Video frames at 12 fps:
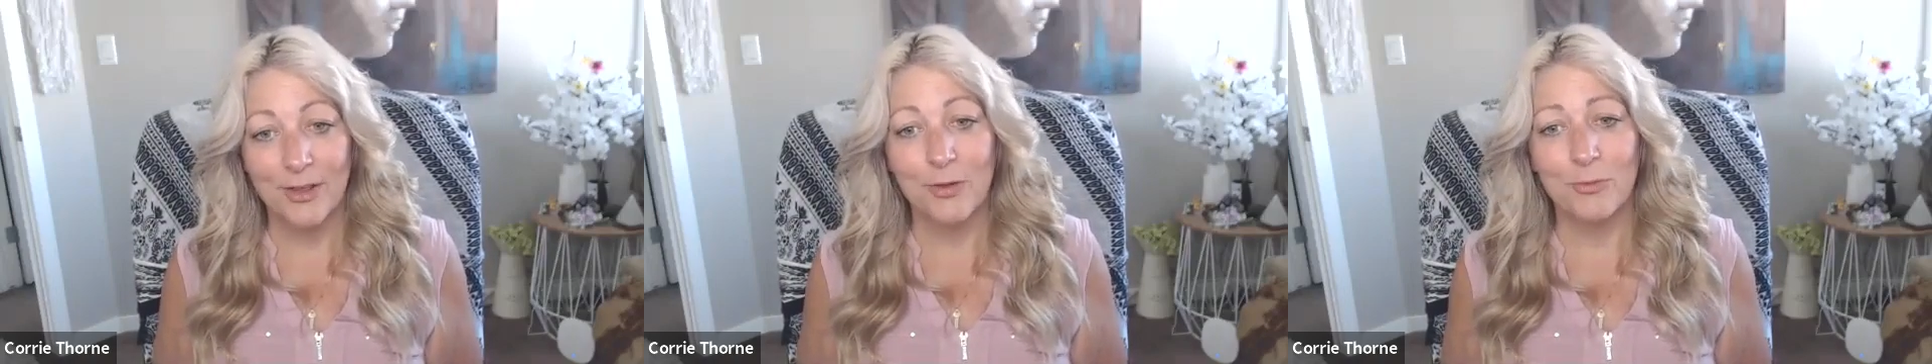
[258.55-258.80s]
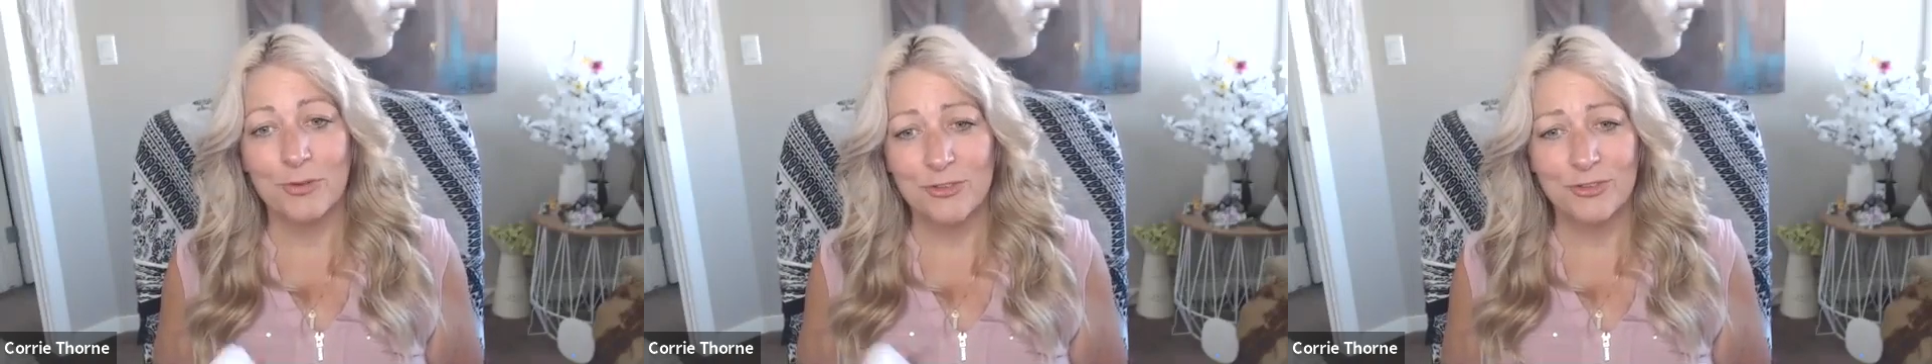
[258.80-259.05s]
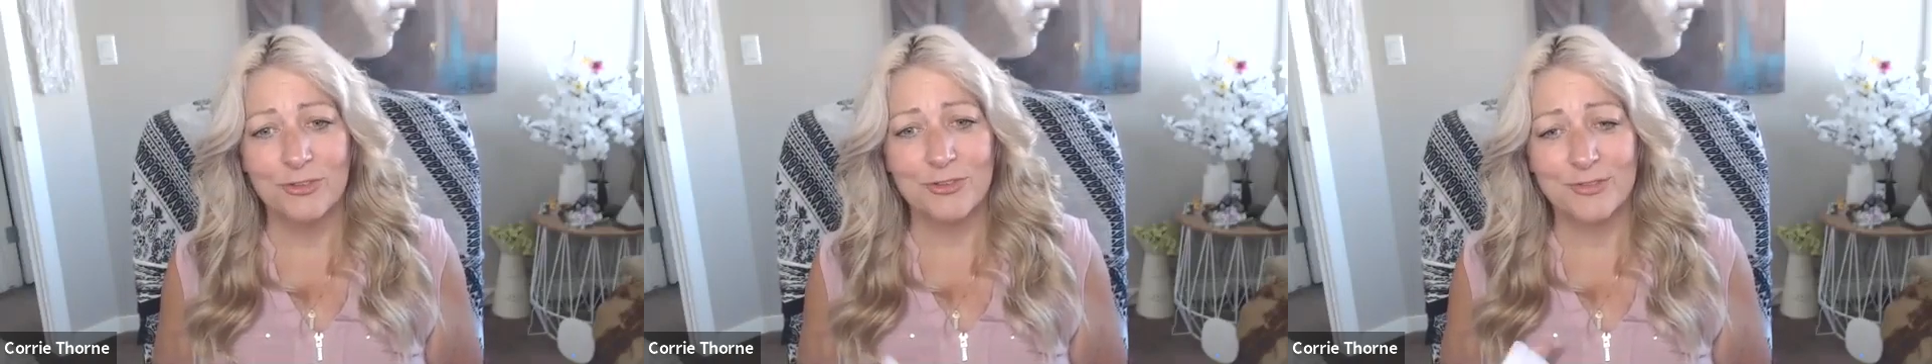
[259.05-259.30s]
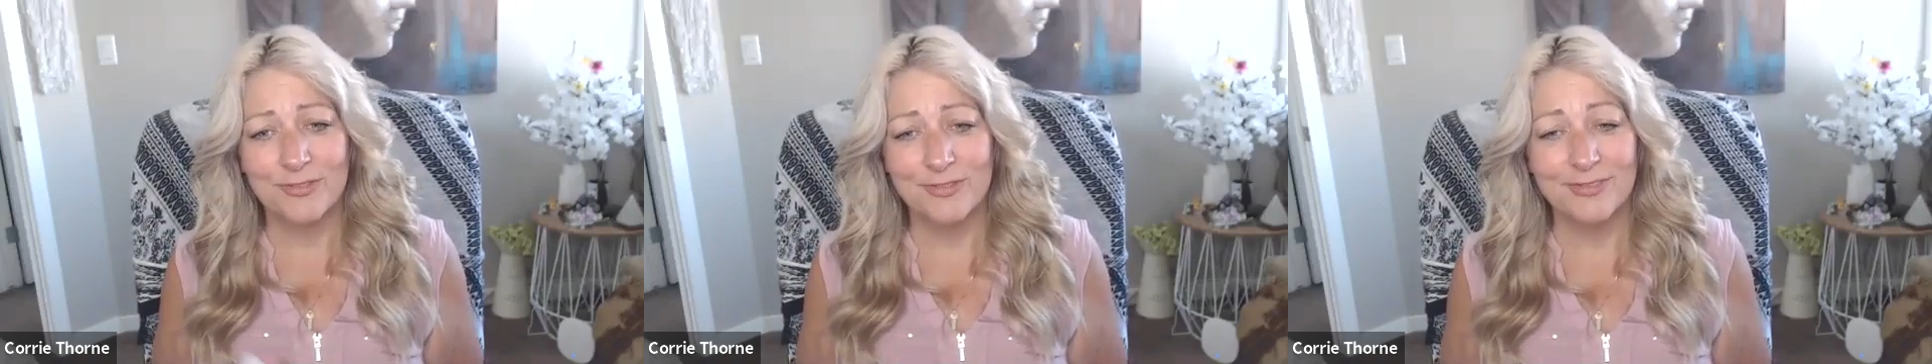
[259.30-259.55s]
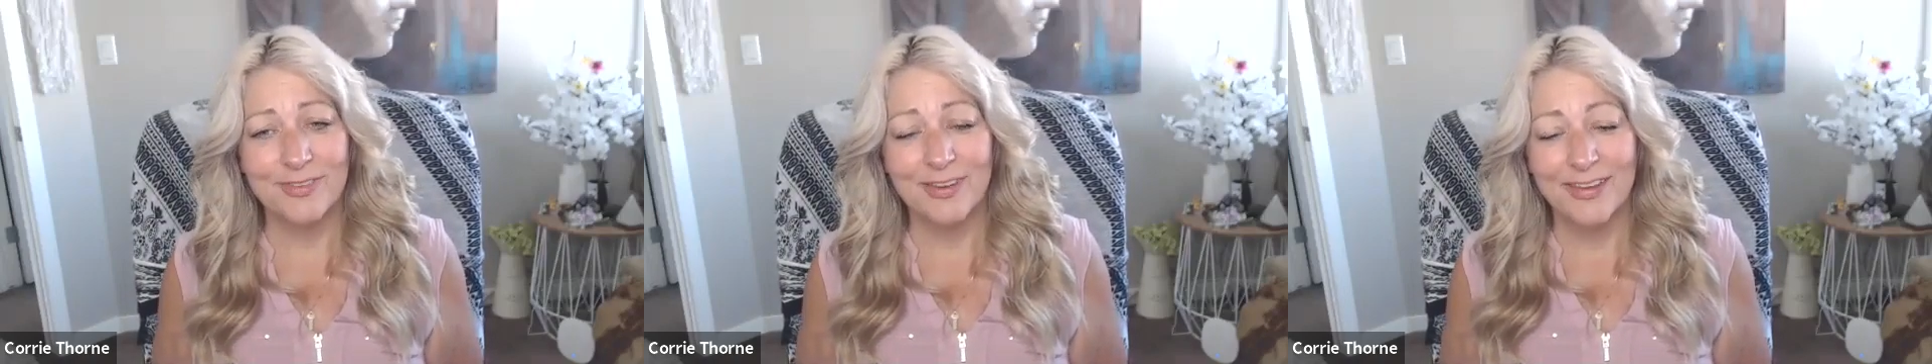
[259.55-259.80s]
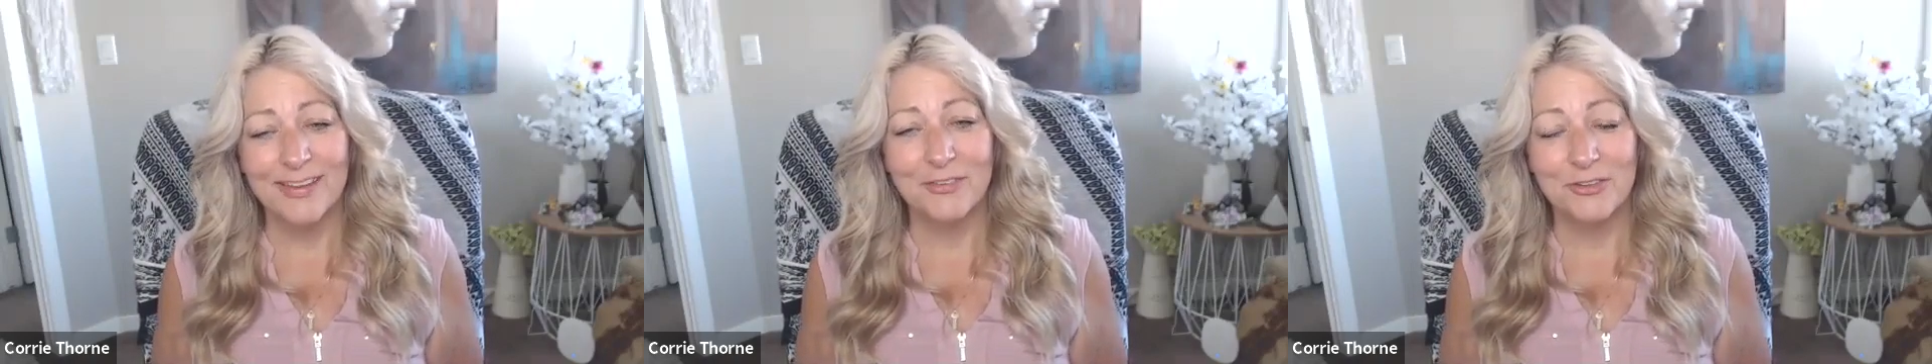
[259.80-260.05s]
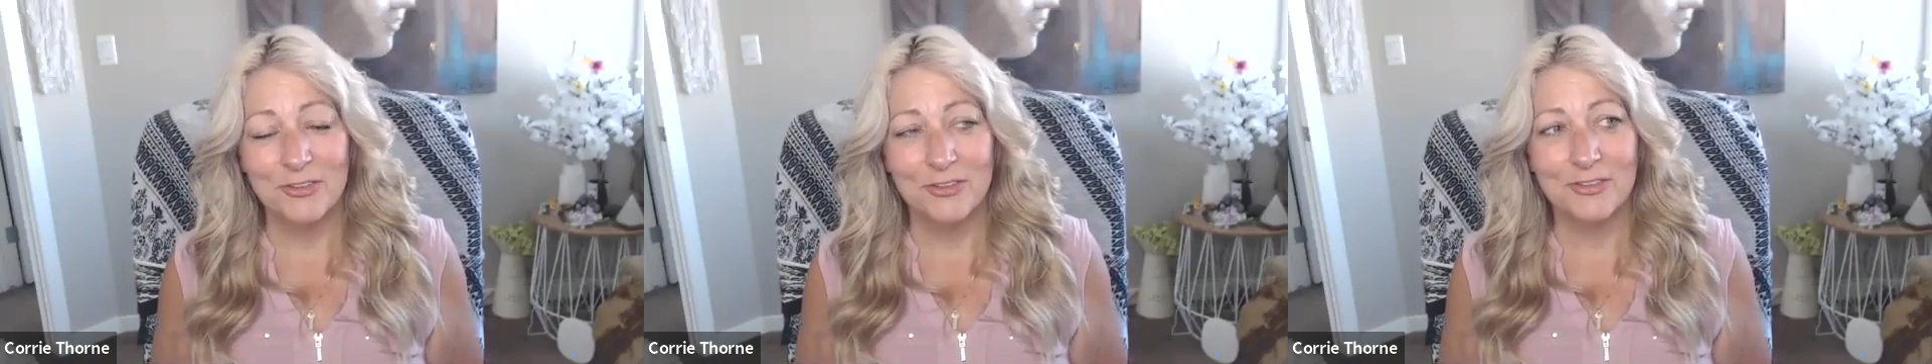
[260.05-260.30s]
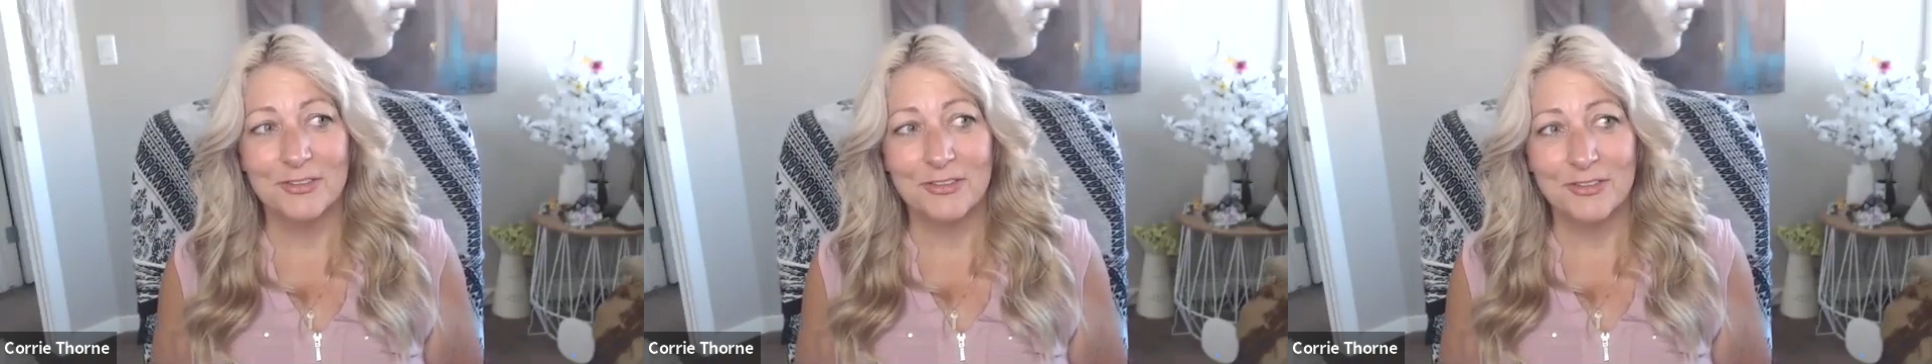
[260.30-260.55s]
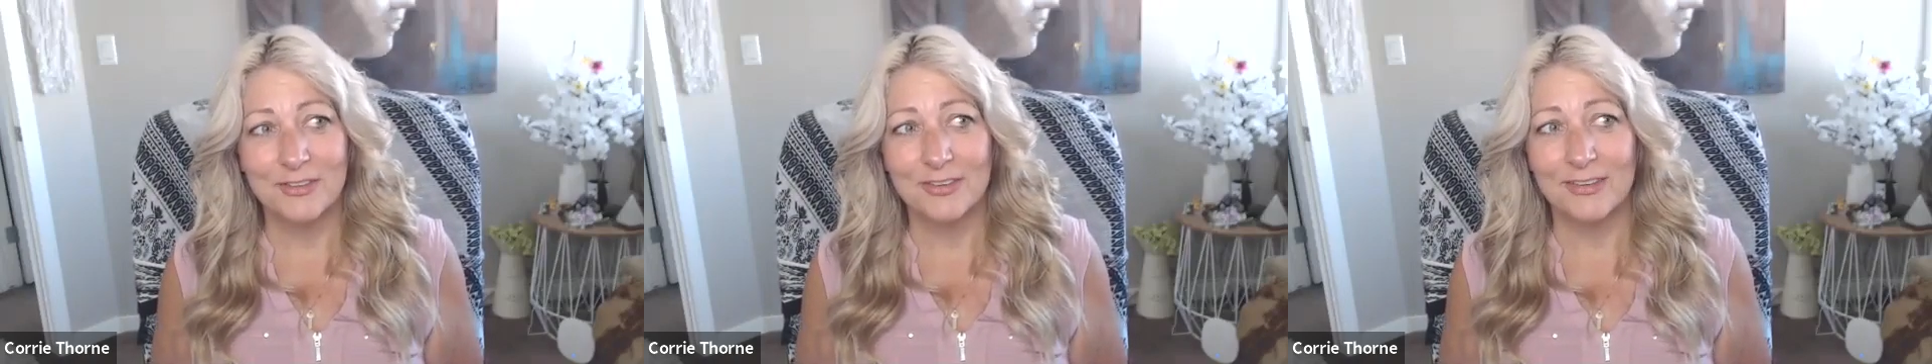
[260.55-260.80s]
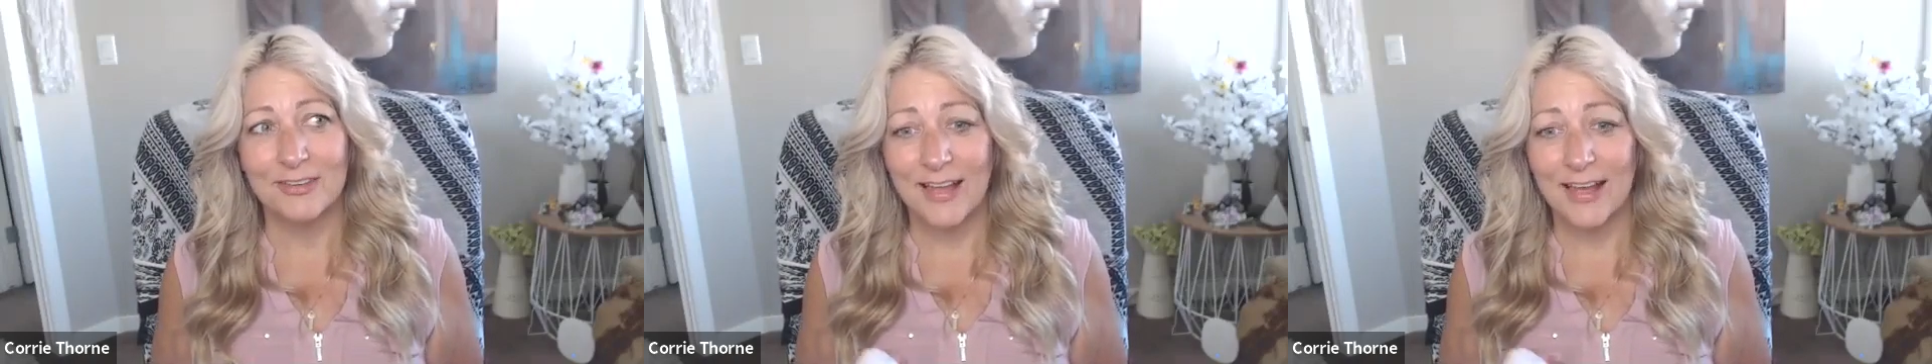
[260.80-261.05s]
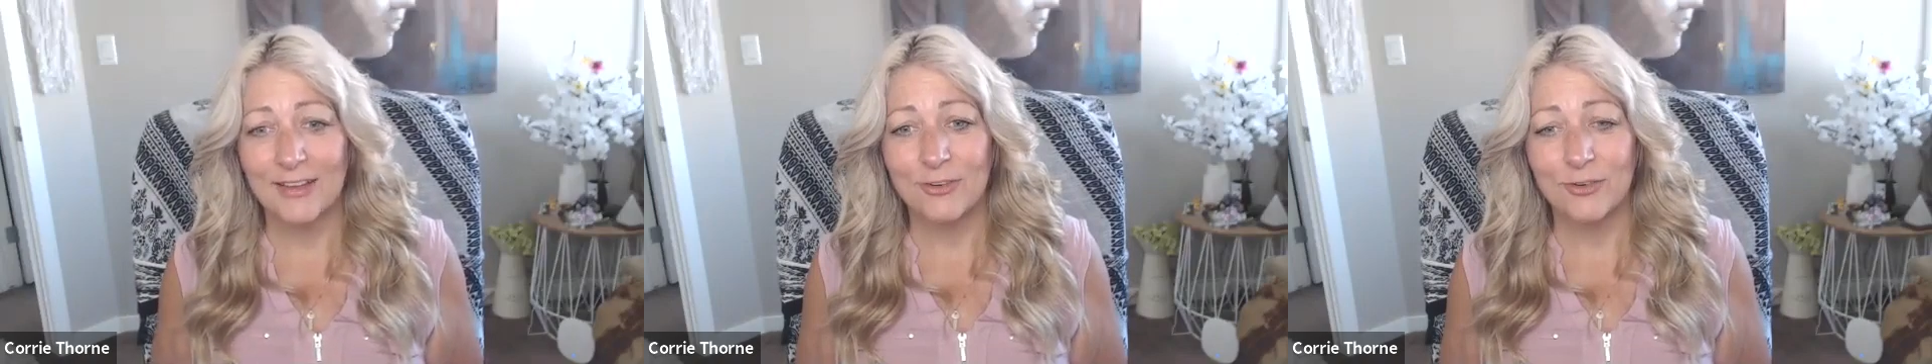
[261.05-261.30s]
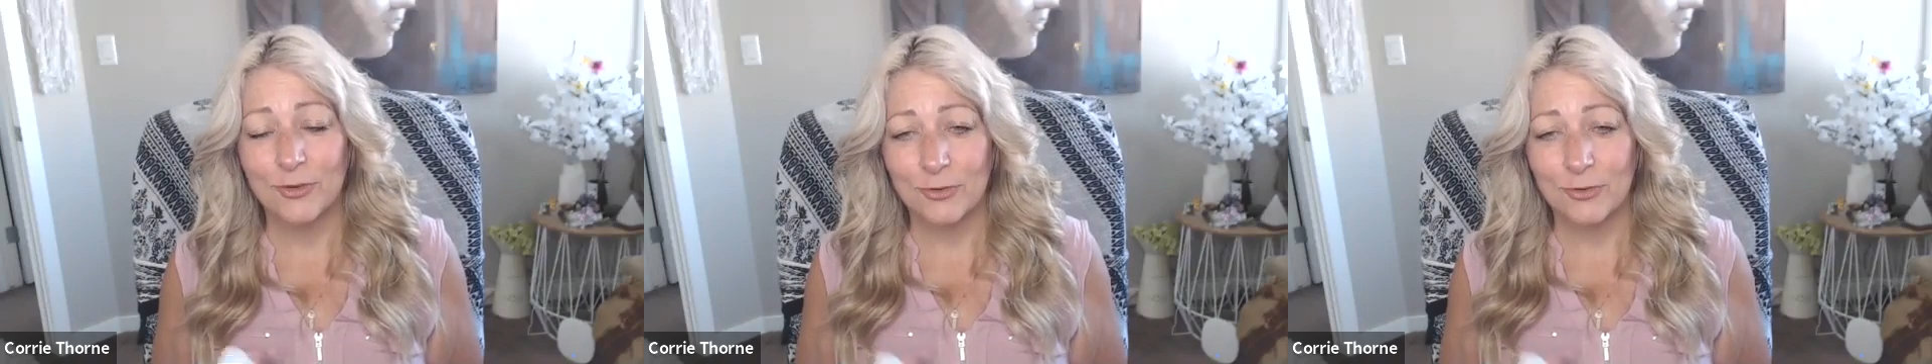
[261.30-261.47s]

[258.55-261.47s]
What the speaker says: which is not your